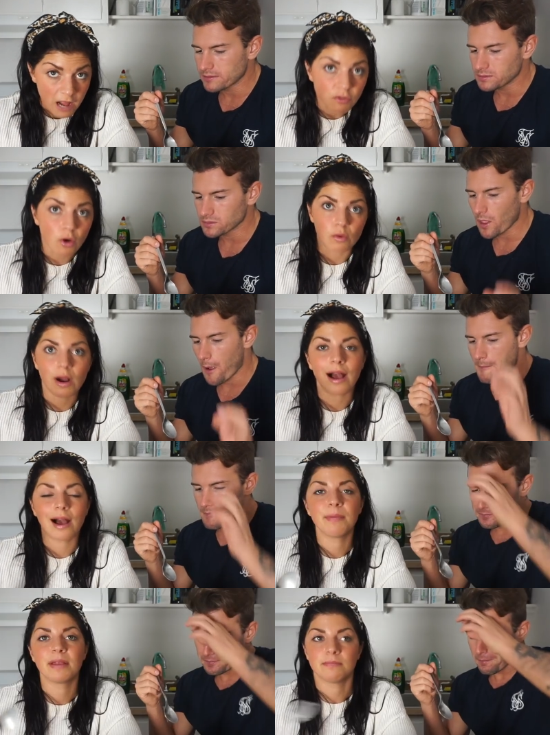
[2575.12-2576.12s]
Speaker 1: No,
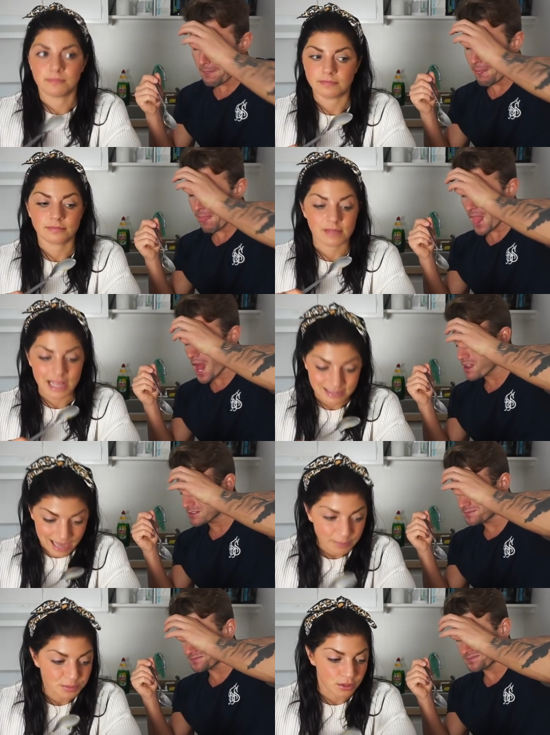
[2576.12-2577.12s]
I mean, it's
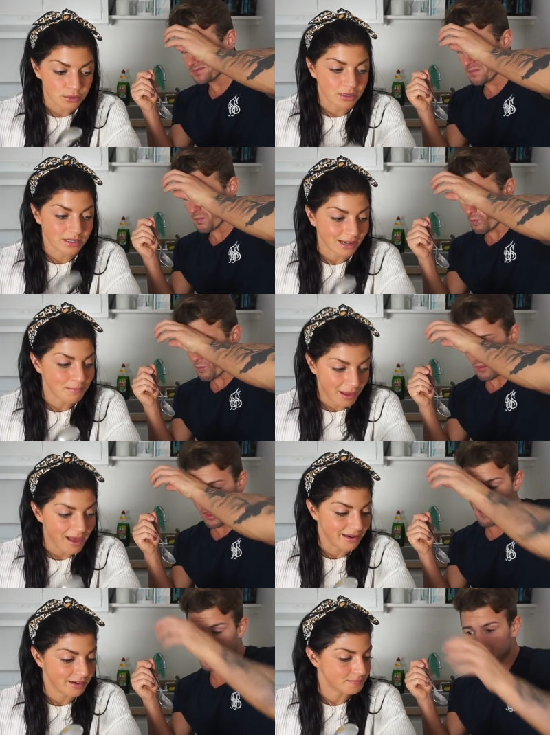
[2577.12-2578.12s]
absolutely not
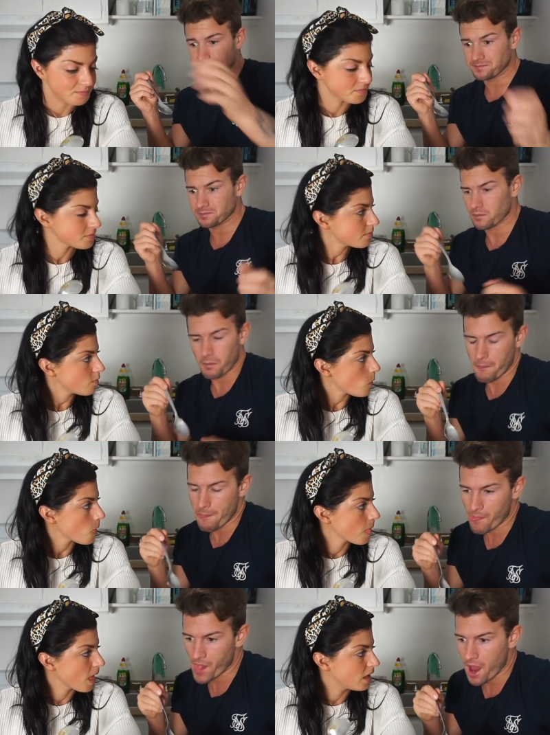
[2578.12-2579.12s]
bad.
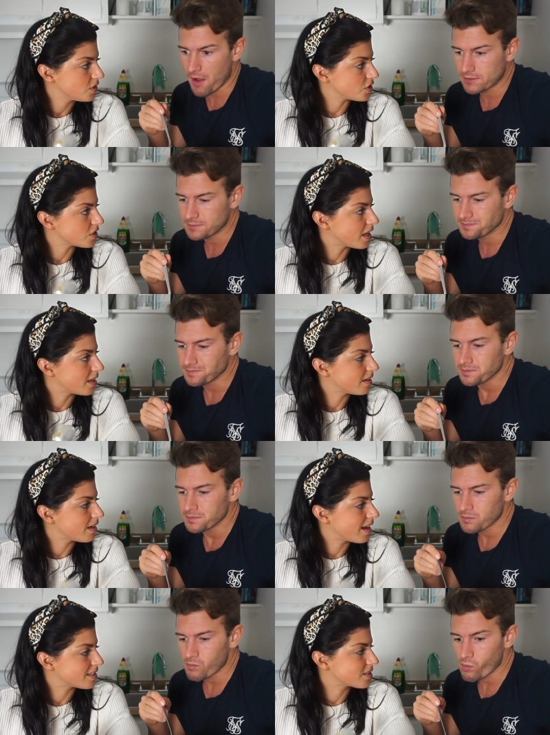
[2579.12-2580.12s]
It's just not
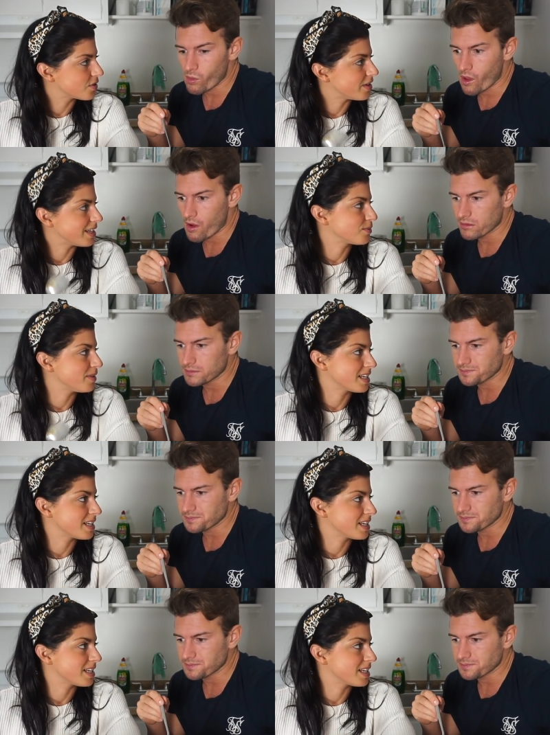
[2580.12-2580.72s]
as good as we